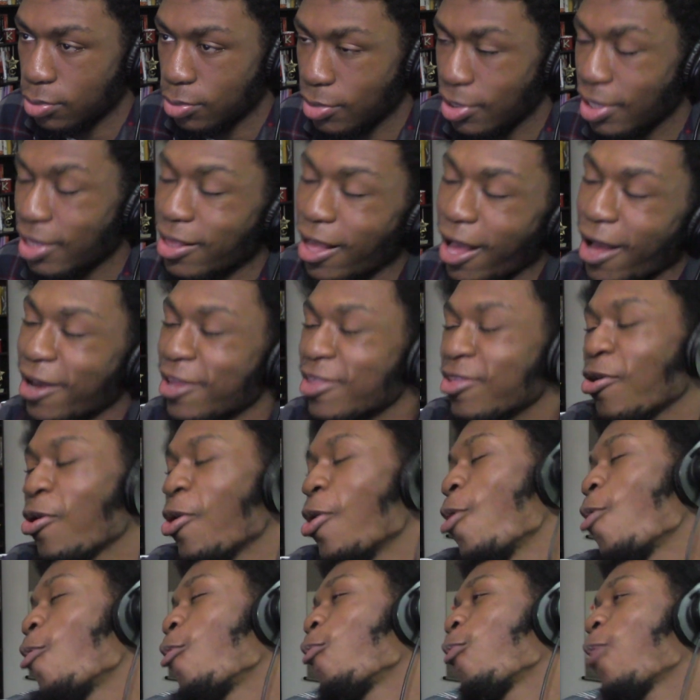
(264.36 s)
And Akito.
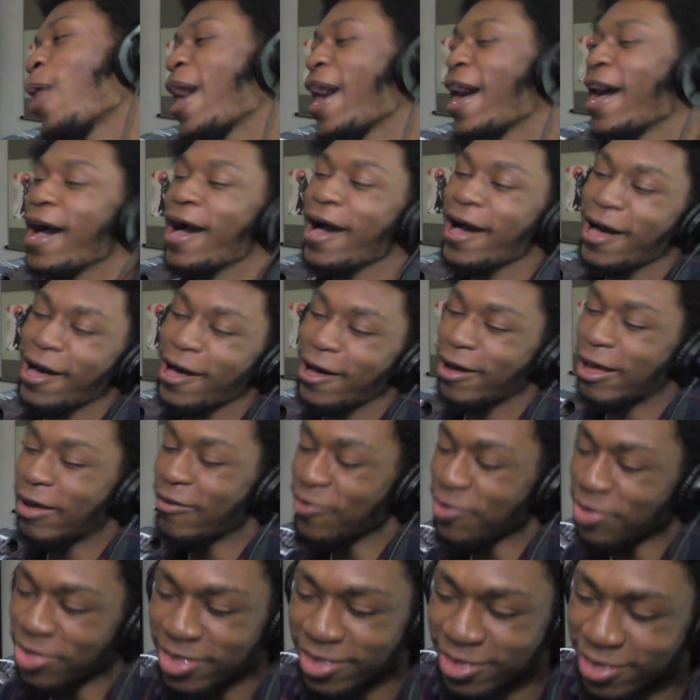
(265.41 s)
Wow.
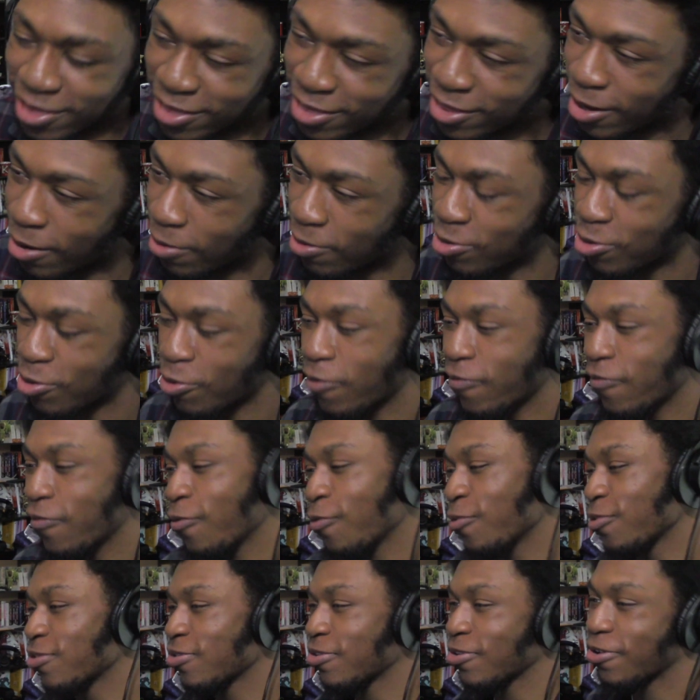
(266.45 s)
Everything's just come so
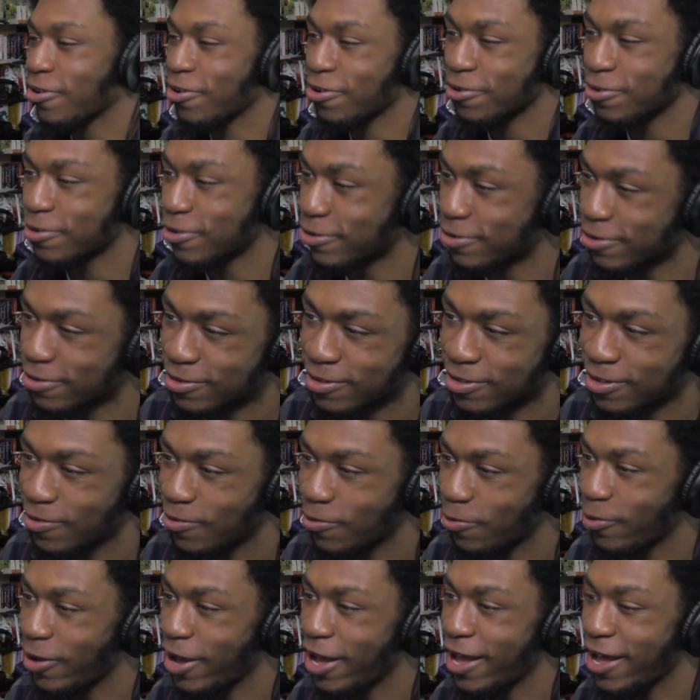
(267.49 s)
full circle.
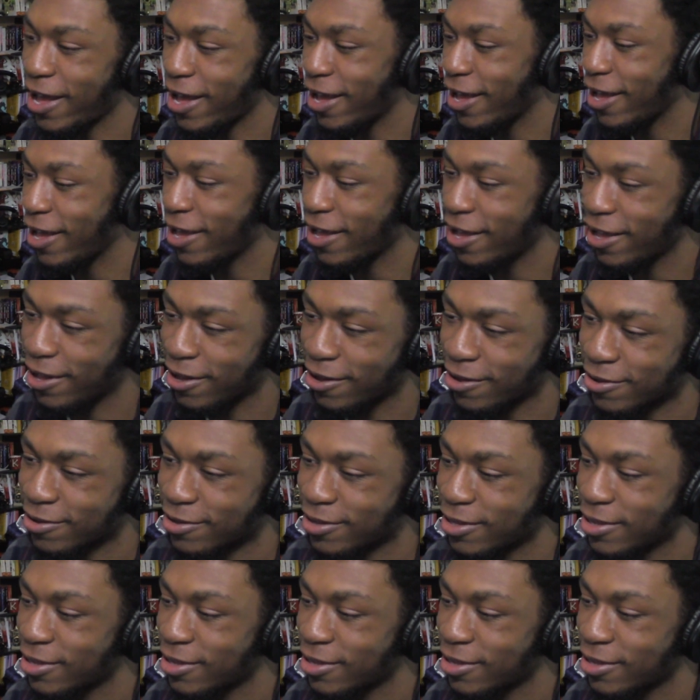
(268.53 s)
Wow.